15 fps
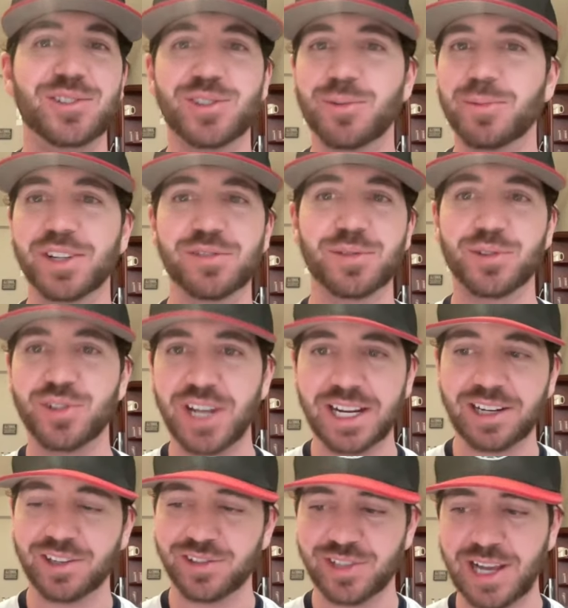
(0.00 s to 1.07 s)
you so much for
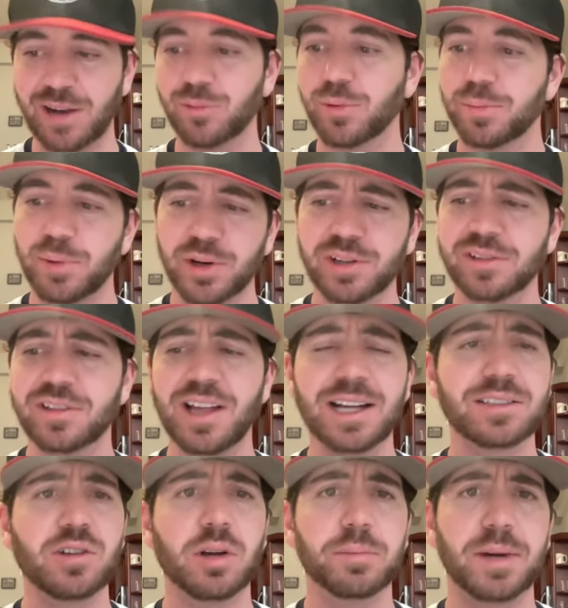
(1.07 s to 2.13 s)
checking us out. We're part of the
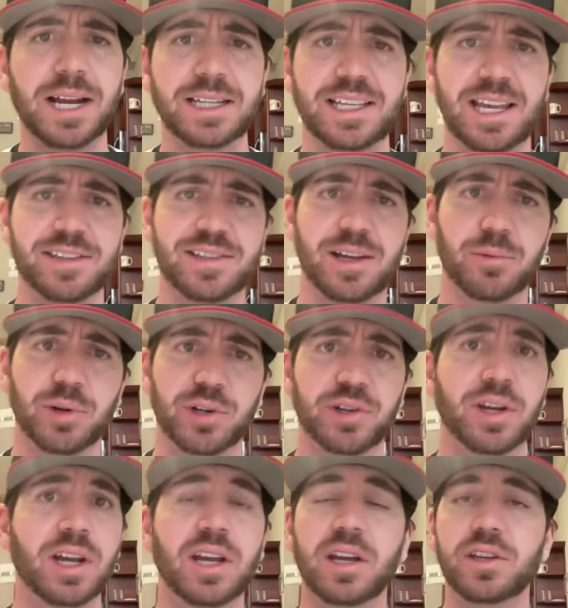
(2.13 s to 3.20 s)
Locked On Podcast
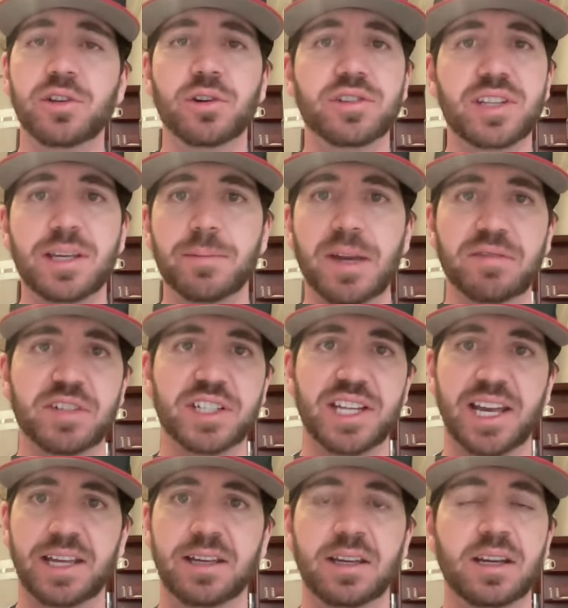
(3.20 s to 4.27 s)
Network, your team every
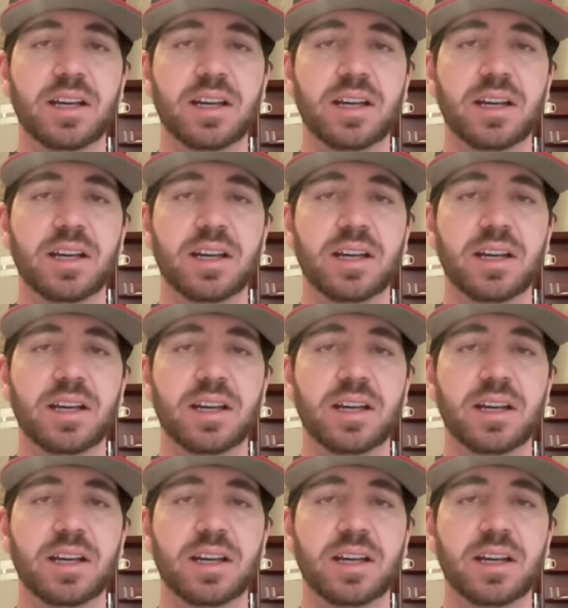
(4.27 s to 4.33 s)
day.